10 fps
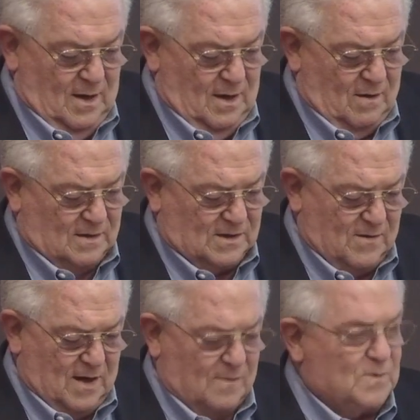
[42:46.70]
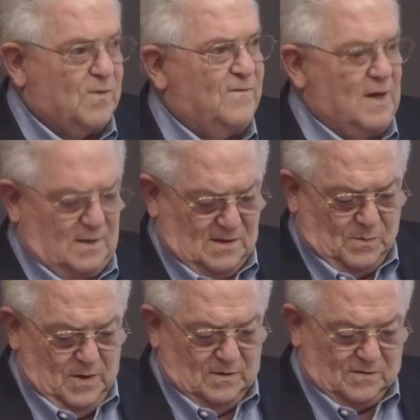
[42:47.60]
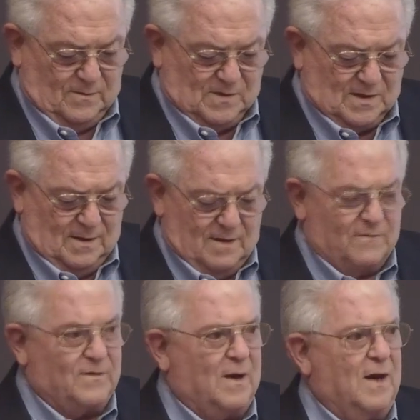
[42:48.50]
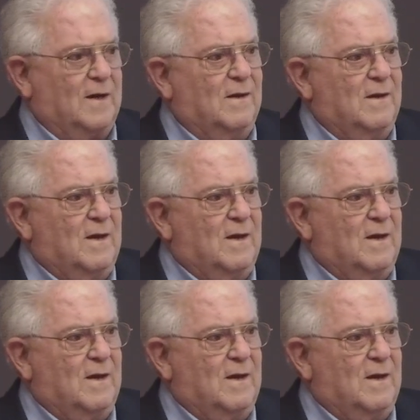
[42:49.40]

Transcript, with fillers: It also helps prevent disputes from solidifying